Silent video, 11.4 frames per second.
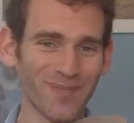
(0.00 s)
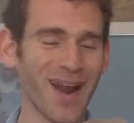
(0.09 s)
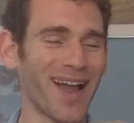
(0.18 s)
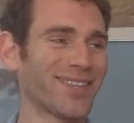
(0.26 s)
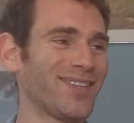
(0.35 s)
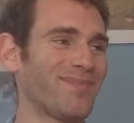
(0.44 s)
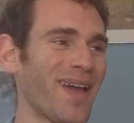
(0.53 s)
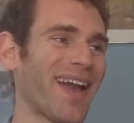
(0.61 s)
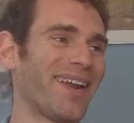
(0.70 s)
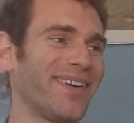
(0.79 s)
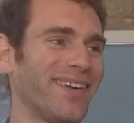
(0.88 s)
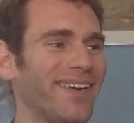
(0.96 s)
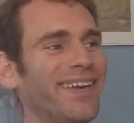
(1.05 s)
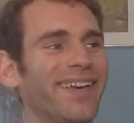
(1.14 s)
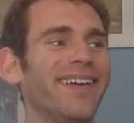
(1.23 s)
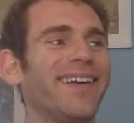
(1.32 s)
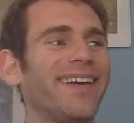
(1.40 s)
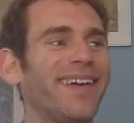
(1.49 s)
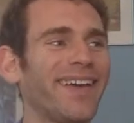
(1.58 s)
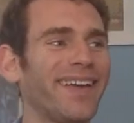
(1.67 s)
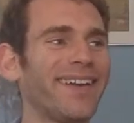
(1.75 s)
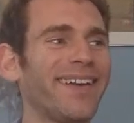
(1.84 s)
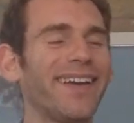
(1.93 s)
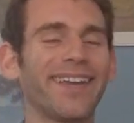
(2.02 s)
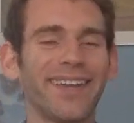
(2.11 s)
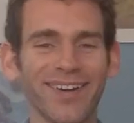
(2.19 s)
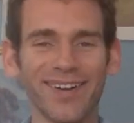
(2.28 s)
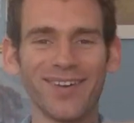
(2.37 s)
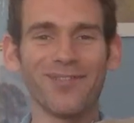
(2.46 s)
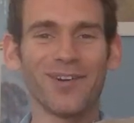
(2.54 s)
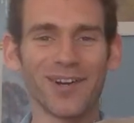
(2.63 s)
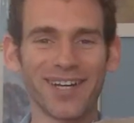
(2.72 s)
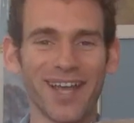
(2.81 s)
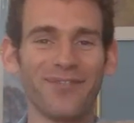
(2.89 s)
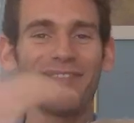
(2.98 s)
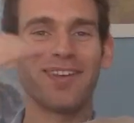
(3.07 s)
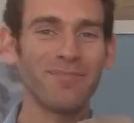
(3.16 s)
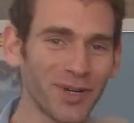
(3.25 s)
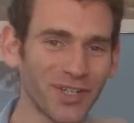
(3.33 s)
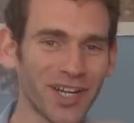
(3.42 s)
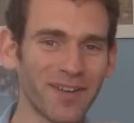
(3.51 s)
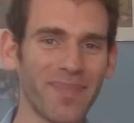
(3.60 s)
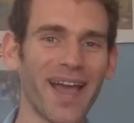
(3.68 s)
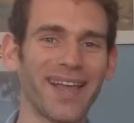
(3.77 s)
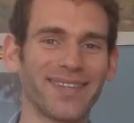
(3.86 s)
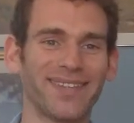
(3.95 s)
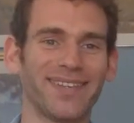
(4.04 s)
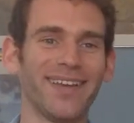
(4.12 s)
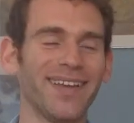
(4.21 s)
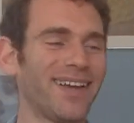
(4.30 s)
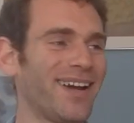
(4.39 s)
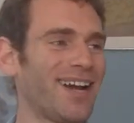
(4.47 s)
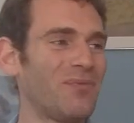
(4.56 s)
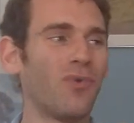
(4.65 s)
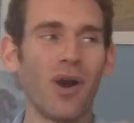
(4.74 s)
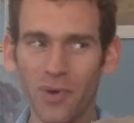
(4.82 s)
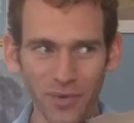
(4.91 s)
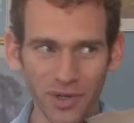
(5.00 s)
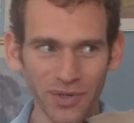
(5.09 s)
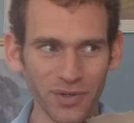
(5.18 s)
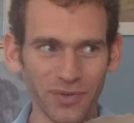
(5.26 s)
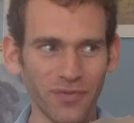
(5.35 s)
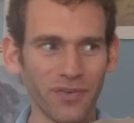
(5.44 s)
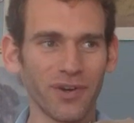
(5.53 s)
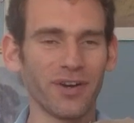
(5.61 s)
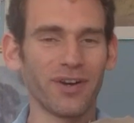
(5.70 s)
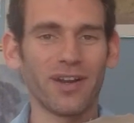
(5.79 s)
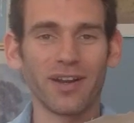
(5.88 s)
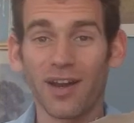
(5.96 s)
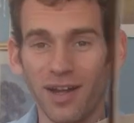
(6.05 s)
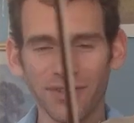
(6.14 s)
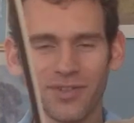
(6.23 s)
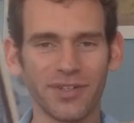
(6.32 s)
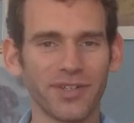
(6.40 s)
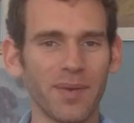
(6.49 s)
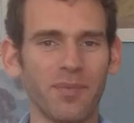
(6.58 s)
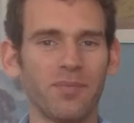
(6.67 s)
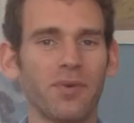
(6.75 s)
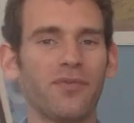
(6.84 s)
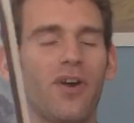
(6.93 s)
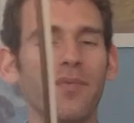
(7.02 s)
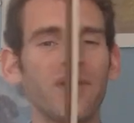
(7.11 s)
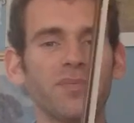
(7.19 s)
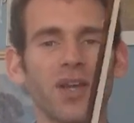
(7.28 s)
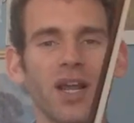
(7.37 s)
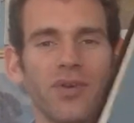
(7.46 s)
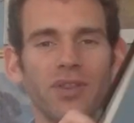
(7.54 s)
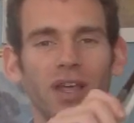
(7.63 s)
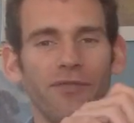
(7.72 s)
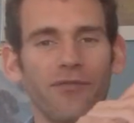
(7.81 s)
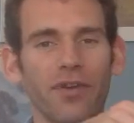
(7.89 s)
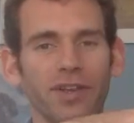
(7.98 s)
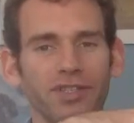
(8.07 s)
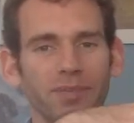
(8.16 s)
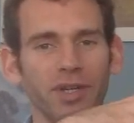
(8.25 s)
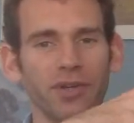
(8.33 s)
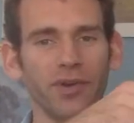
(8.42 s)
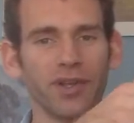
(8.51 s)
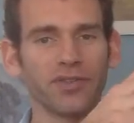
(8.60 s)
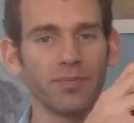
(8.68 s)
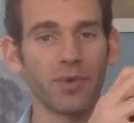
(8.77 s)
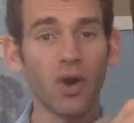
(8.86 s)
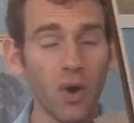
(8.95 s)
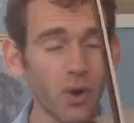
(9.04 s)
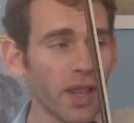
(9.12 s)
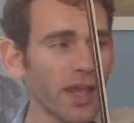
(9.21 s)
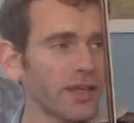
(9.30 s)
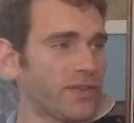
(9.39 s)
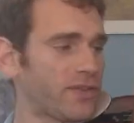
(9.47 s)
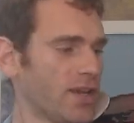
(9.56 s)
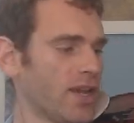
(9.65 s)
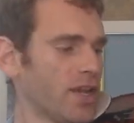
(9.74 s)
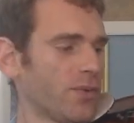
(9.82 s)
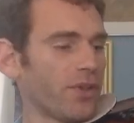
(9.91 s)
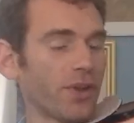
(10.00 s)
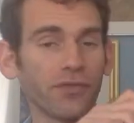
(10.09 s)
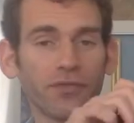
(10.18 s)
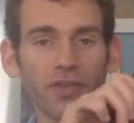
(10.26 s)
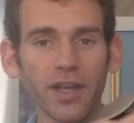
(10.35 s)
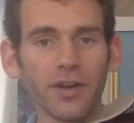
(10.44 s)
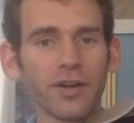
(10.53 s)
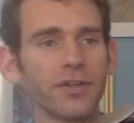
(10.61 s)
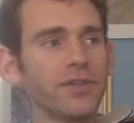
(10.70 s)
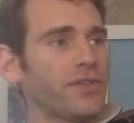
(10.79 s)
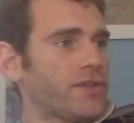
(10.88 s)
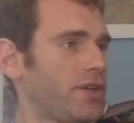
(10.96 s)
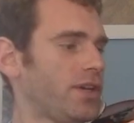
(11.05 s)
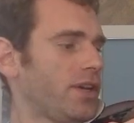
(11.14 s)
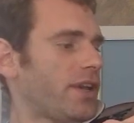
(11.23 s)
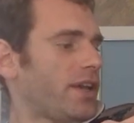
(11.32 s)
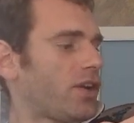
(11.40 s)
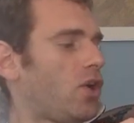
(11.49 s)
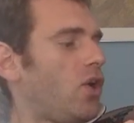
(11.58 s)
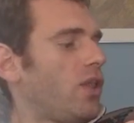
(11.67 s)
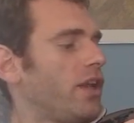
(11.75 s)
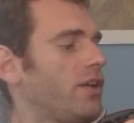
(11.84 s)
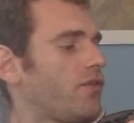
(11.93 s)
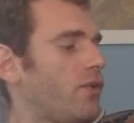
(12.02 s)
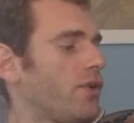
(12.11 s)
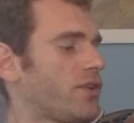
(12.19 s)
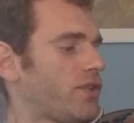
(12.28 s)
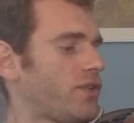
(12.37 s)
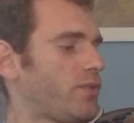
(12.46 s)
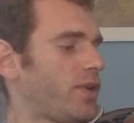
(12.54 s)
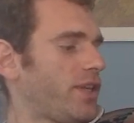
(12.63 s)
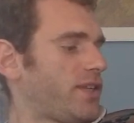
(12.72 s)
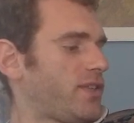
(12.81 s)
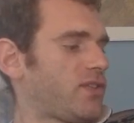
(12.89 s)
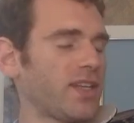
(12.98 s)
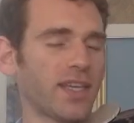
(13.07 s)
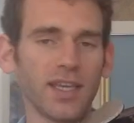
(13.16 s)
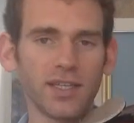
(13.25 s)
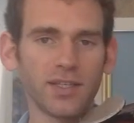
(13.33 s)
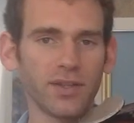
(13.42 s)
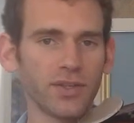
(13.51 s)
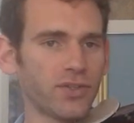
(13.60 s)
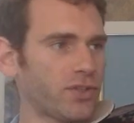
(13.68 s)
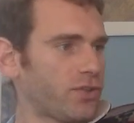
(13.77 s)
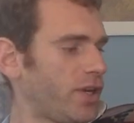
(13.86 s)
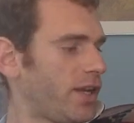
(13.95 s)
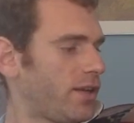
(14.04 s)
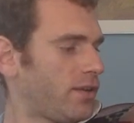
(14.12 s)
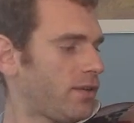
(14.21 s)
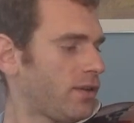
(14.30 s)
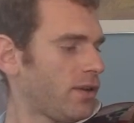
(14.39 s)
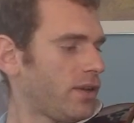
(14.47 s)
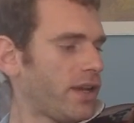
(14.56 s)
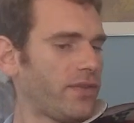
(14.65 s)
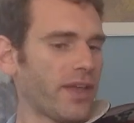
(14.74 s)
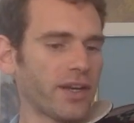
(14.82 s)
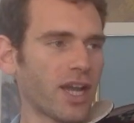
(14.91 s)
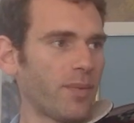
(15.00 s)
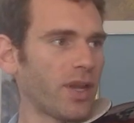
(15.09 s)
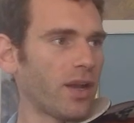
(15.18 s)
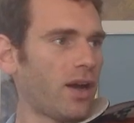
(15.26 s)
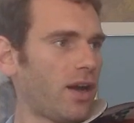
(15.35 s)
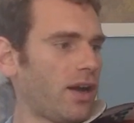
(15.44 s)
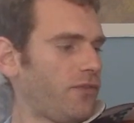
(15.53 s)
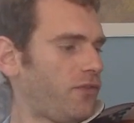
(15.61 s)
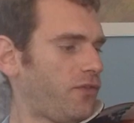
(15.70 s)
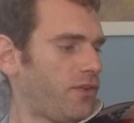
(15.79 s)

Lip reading: practice pattern. And here we're definitely pushing past what we would do for a concert type of performance, but I would love for us to be doing some colles with our fingers. And colle, of course, is really sticky to the string and then coming off